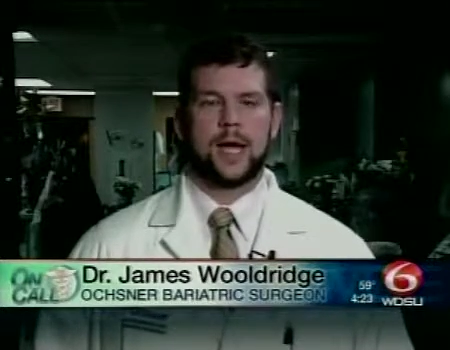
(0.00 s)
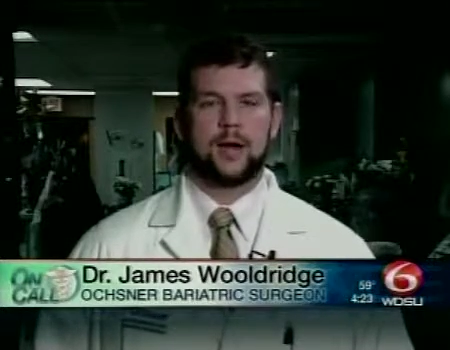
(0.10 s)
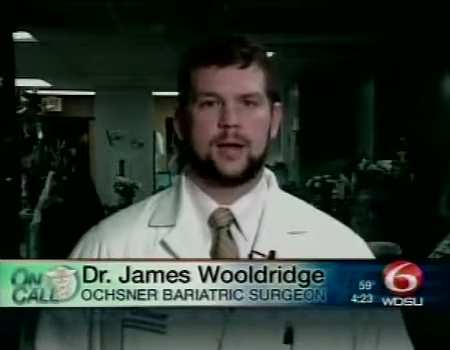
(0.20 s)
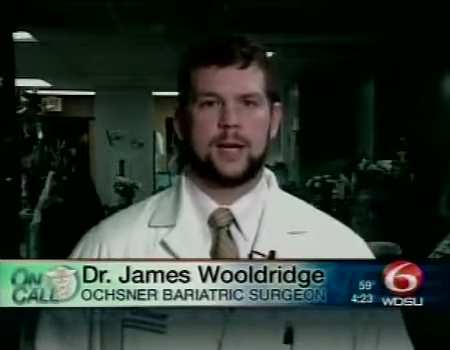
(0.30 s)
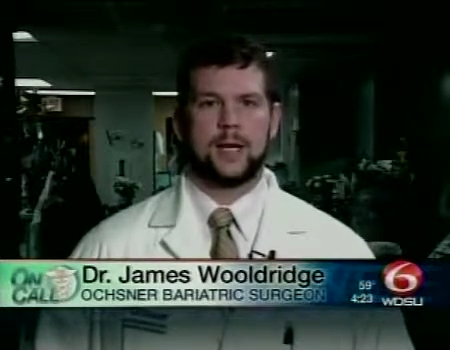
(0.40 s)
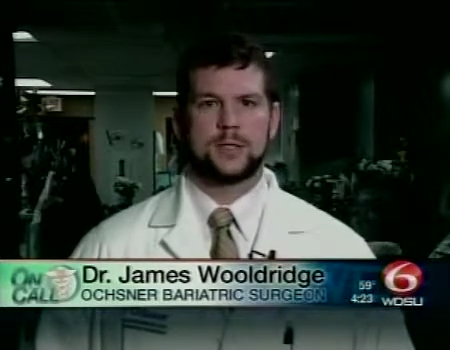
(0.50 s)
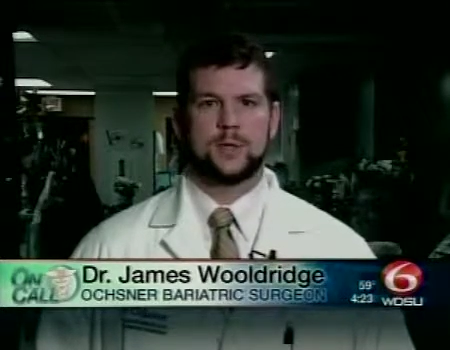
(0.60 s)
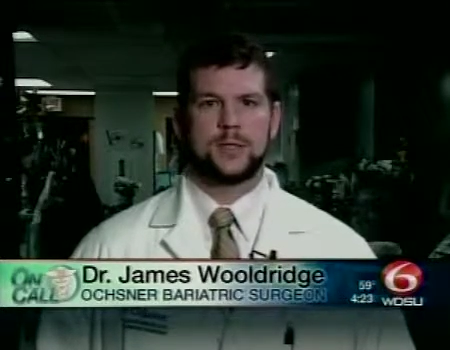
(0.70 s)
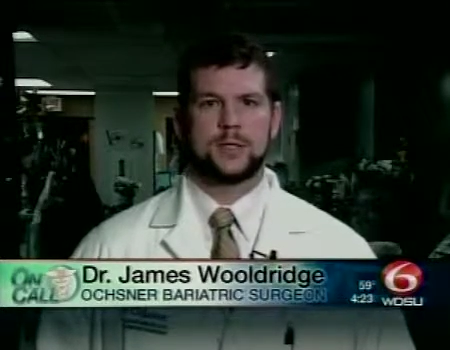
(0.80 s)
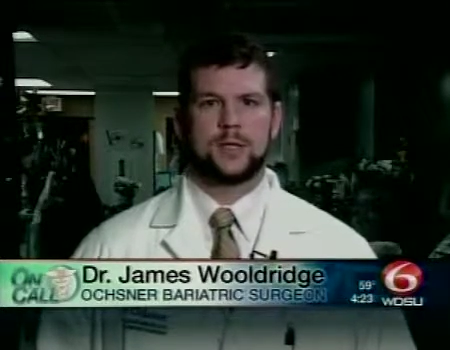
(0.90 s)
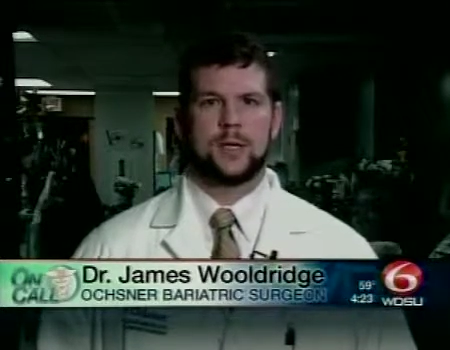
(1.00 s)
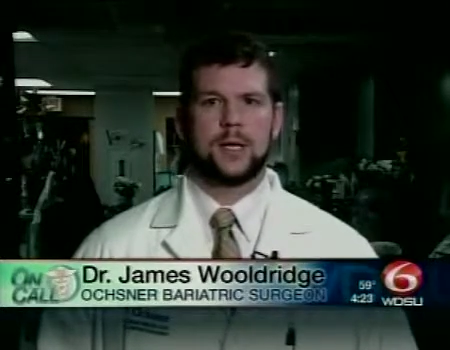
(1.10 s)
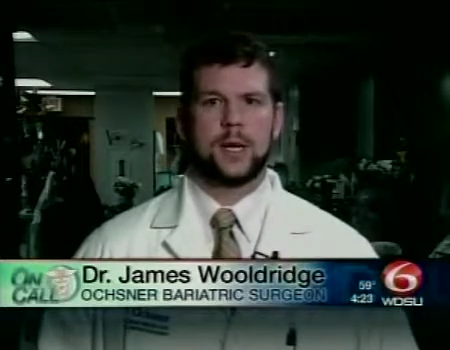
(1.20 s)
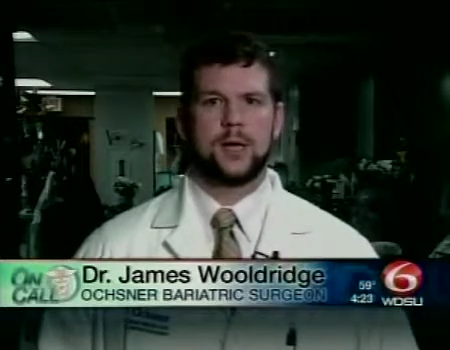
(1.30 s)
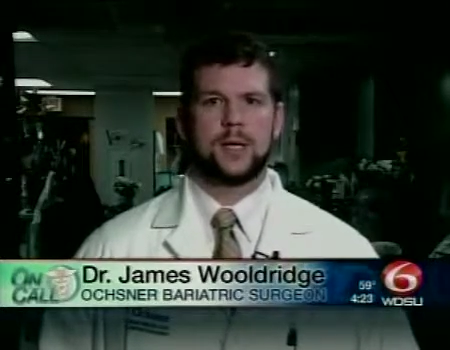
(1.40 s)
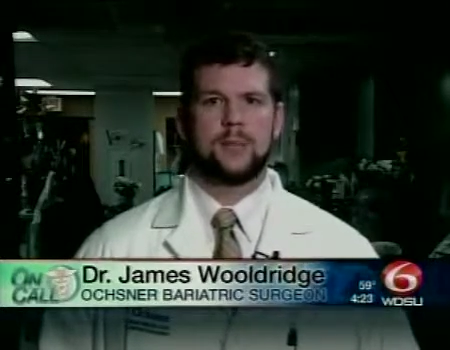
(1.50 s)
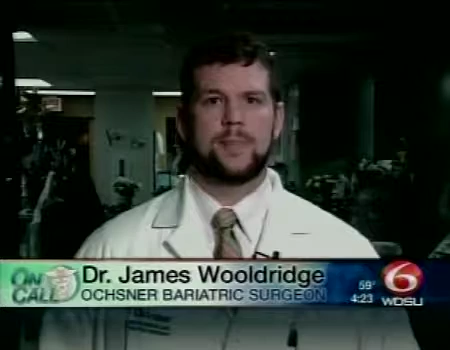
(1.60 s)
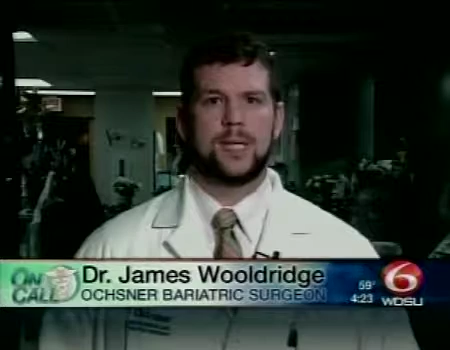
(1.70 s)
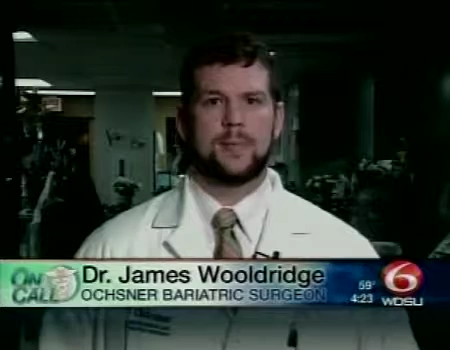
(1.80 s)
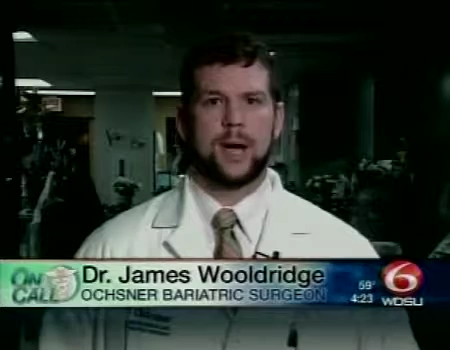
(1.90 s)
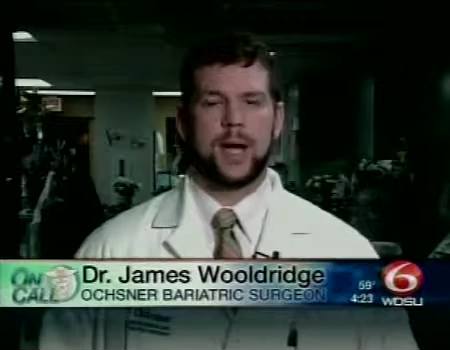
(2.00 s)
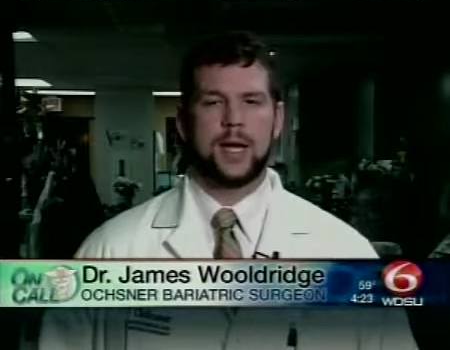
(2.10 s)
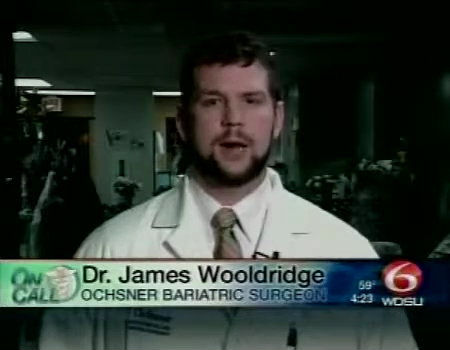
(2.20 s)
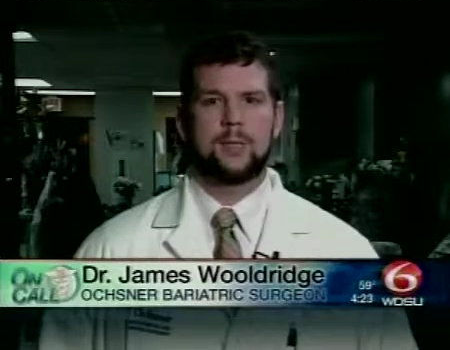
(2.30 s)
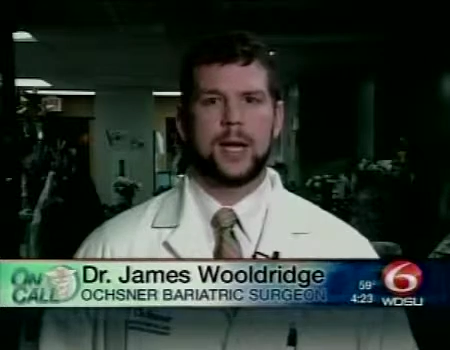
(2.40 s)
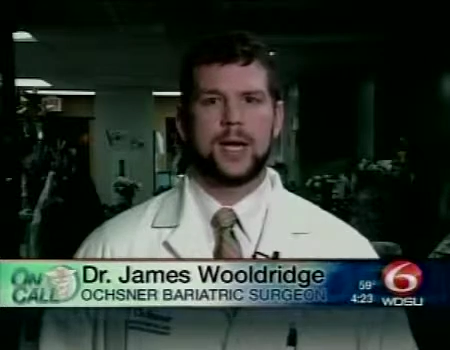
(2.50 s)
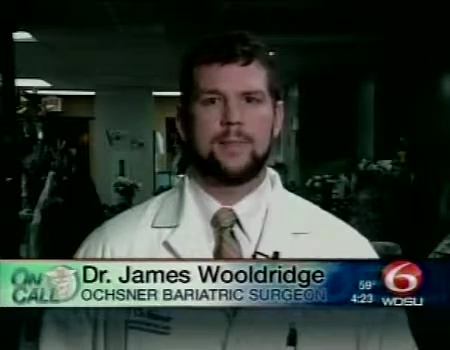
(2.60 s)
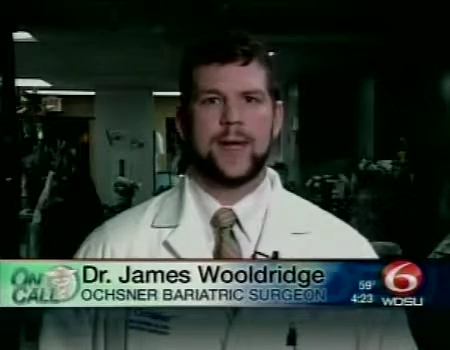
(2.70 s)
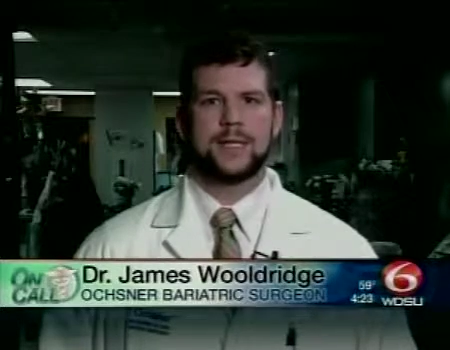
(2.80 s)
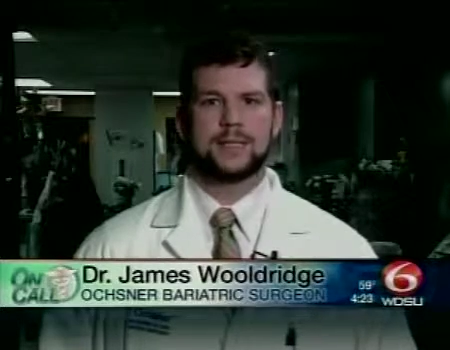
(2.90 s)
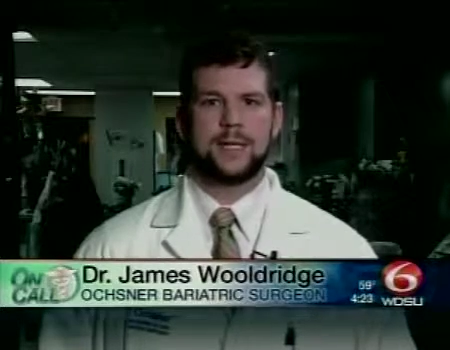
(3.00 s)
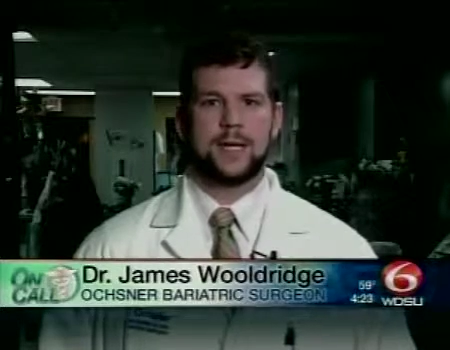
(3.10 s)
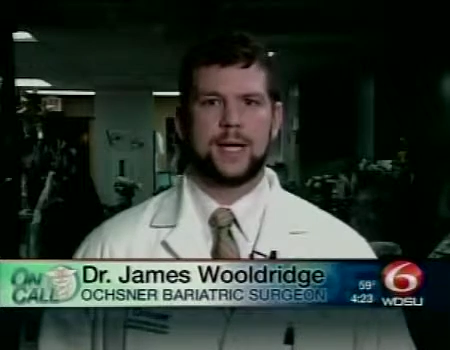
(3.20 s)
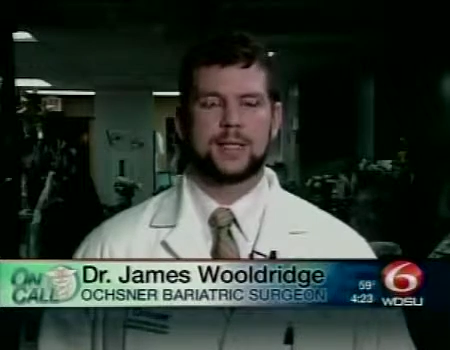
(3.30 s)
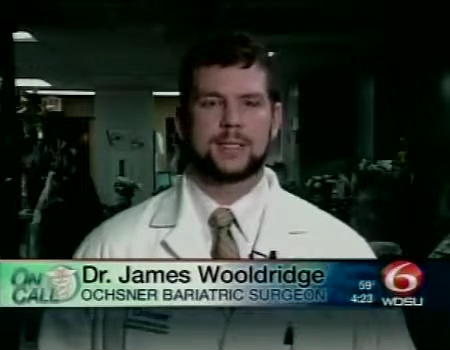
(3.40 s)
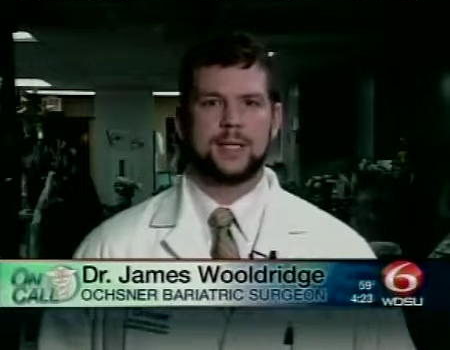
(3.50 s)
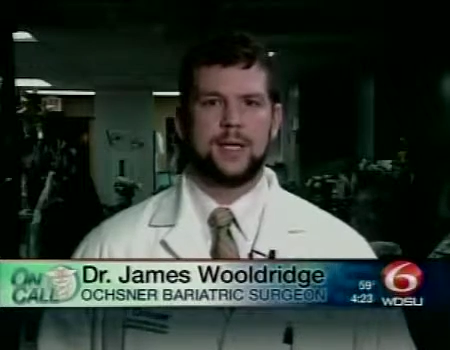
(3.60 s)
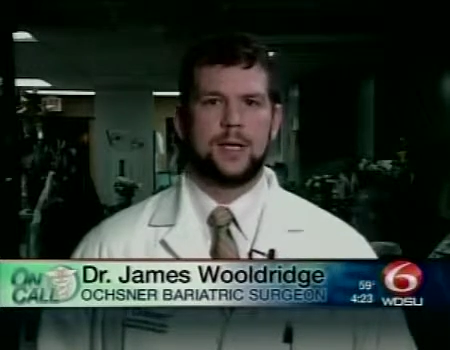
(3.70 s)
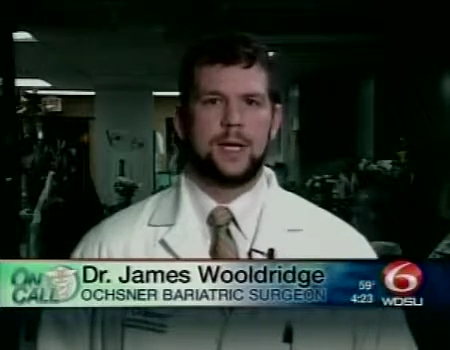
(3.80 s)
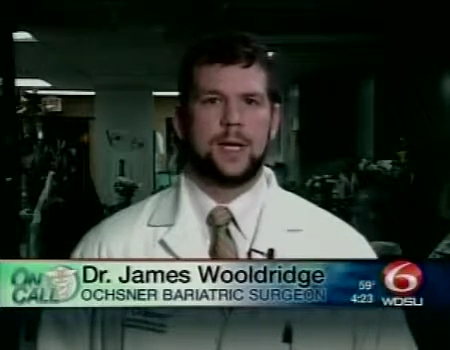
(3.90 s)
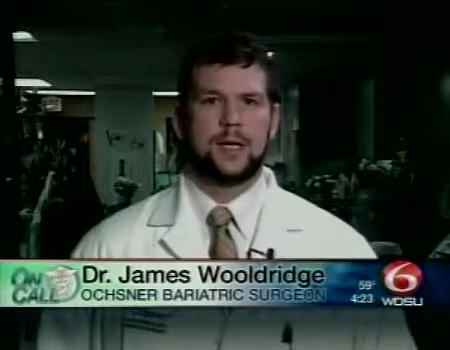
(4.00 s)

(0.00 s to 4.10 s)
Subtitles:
calculated out to what's called a BMI, or body mass index.